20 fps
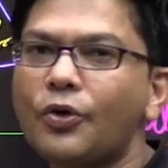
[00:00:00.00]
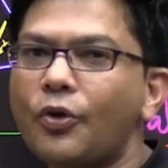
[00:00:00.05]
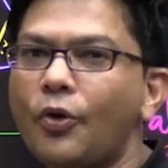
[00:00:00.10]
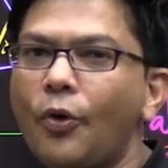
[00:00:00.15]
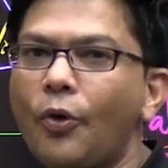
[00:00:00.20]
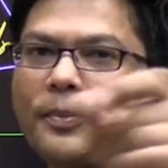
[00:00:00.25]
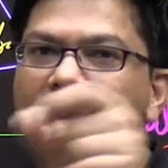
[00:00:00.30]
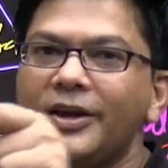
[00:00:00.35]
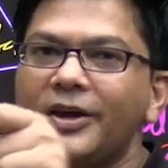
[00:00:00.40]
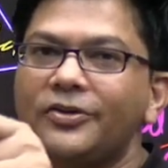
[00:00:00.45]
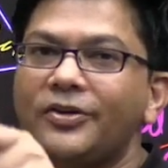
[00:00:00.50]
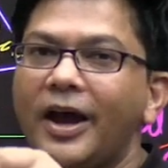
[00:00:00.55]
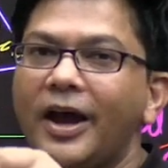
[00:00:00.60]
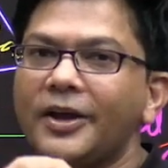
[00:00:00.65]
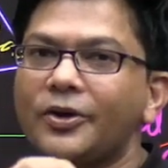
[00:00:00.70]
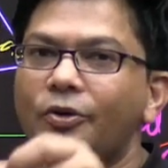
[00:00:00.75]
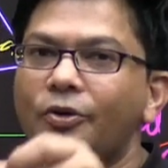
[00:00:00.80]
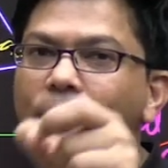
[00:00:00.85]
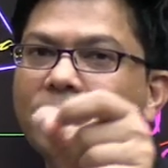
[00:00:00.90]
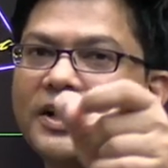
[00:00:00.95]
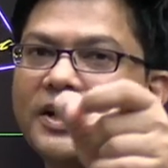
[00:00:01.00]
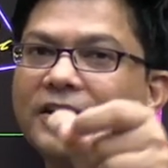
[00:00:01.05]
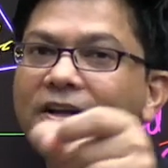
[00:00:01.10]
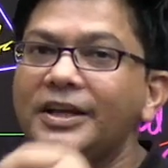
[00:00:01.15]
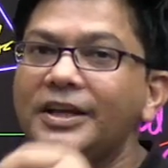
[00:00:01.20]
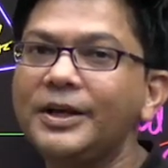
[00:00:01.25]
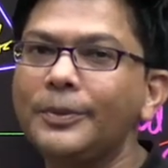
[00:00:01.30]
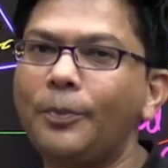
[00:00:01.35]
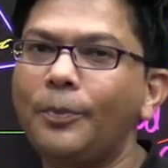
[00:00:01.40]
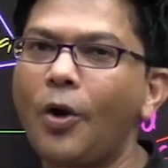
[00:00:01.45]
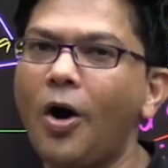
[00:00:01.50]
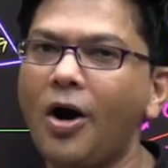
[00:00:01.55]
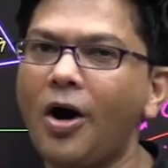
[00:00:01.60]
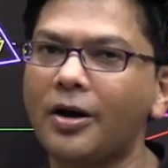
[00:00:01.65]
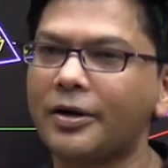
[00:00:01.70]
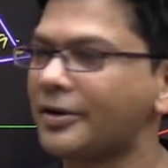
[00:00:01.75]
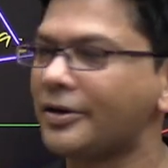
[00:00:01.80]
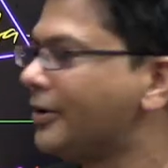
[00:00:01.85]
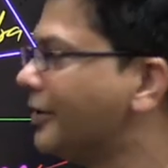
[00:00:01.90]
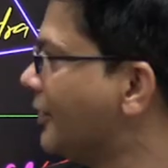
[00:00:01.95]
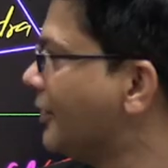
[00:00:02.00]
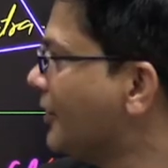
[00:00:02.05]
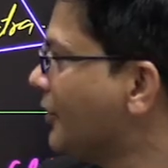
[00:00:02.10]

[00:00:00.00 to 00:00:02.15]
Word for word: chromate dichromate D block.